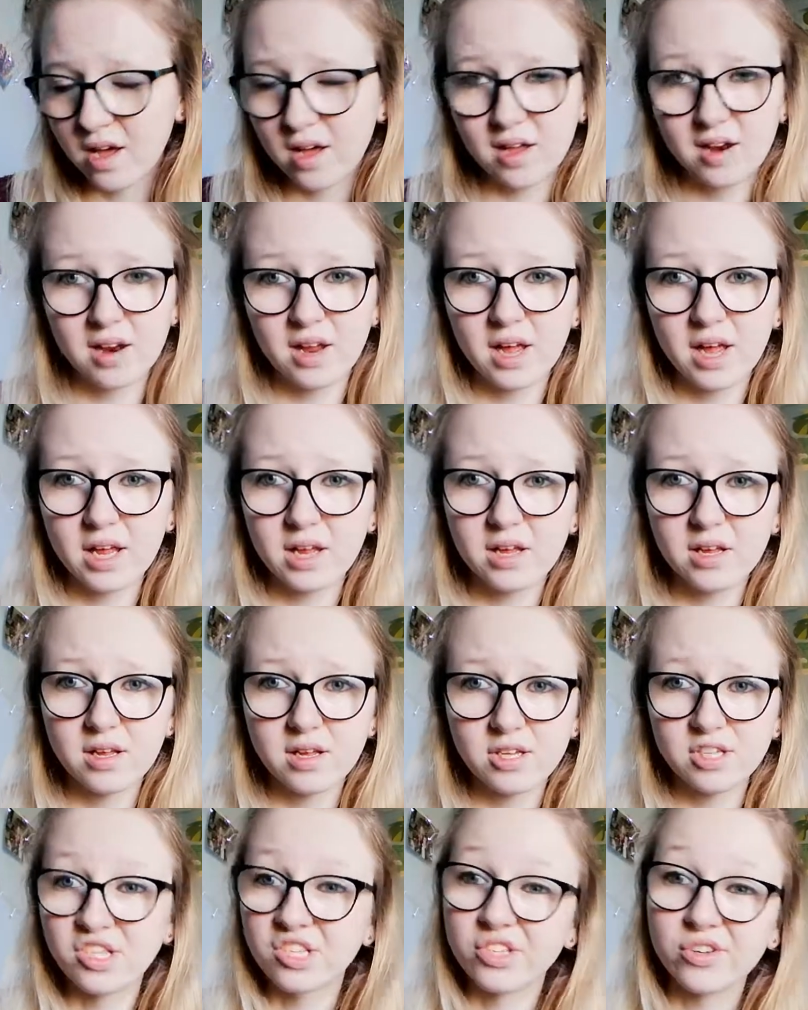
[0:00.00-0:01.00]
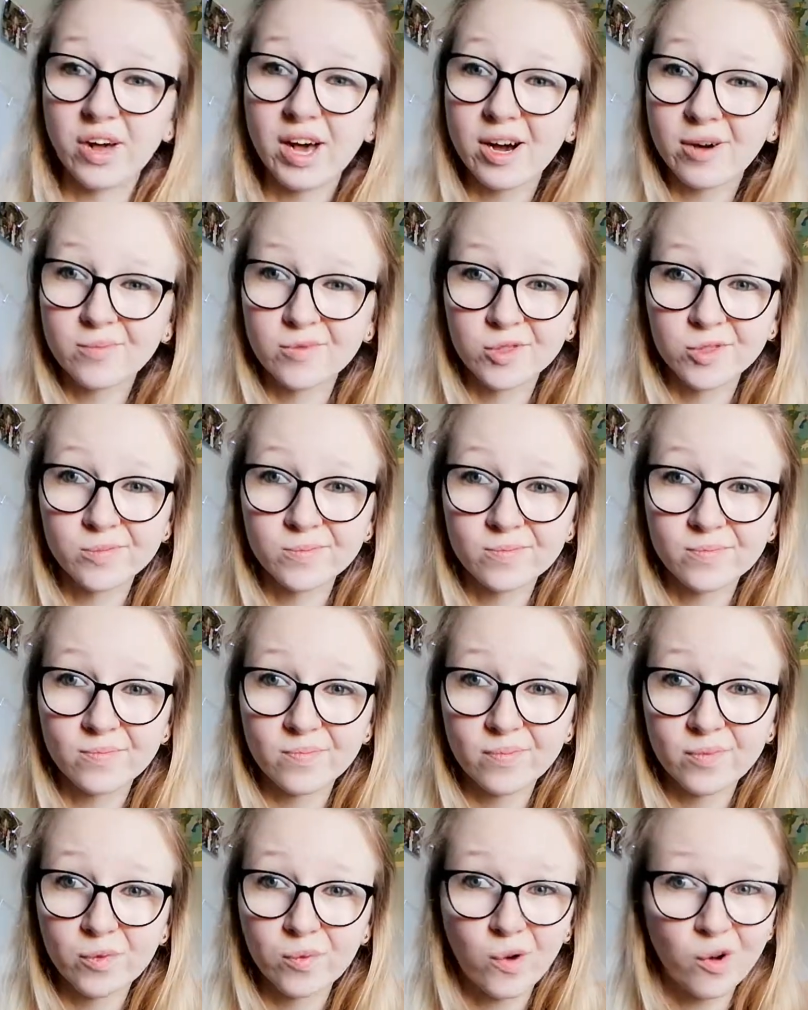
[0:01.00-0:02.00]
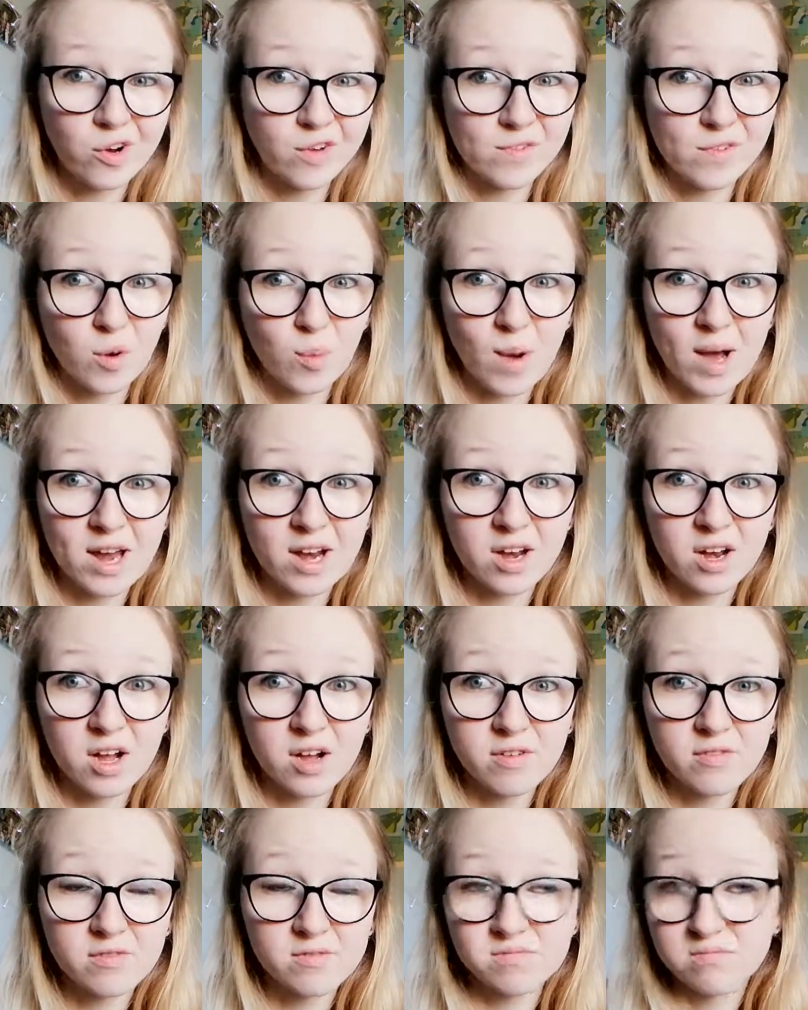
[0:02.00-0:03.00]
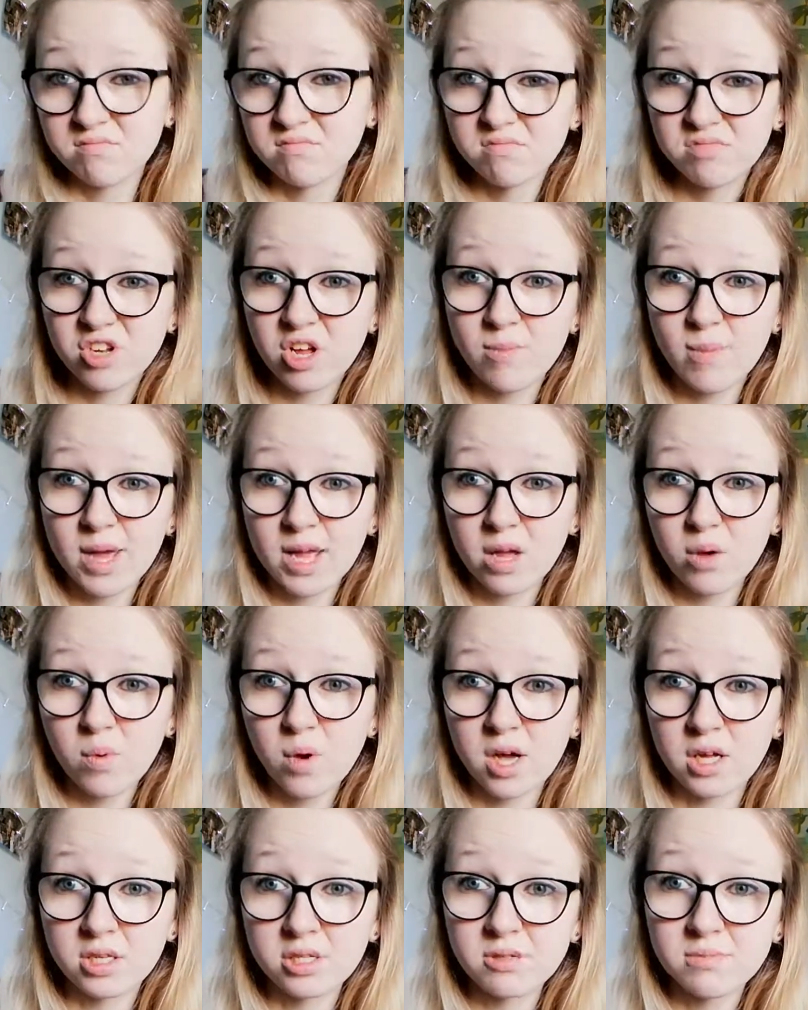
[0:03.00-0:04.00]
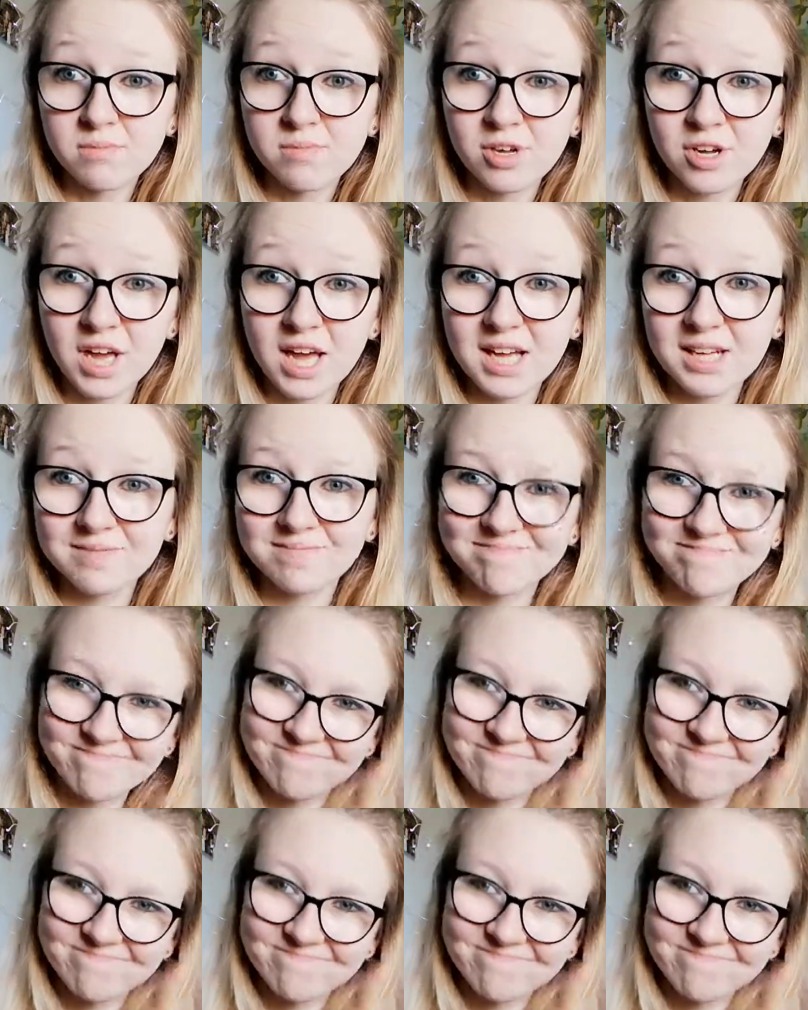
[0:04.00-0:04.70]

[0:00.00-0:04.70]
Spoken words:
And like, it's just not helpful. We already feel bad enough. Don't make it worse. Okay.